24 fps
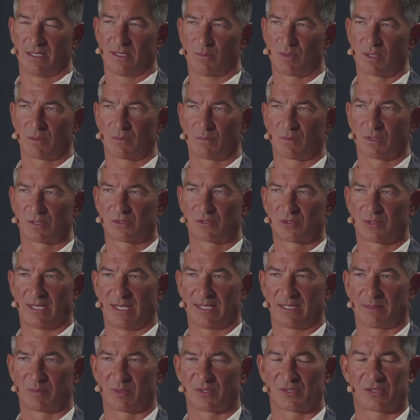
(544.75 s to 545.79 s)
we're
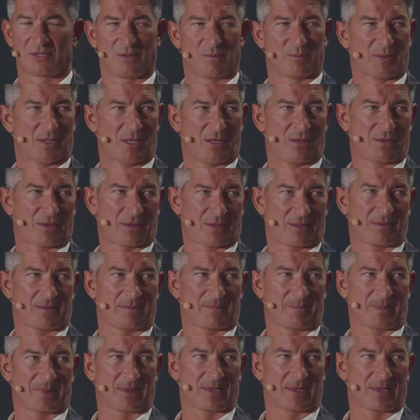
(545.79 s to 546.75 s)
trying to pursue both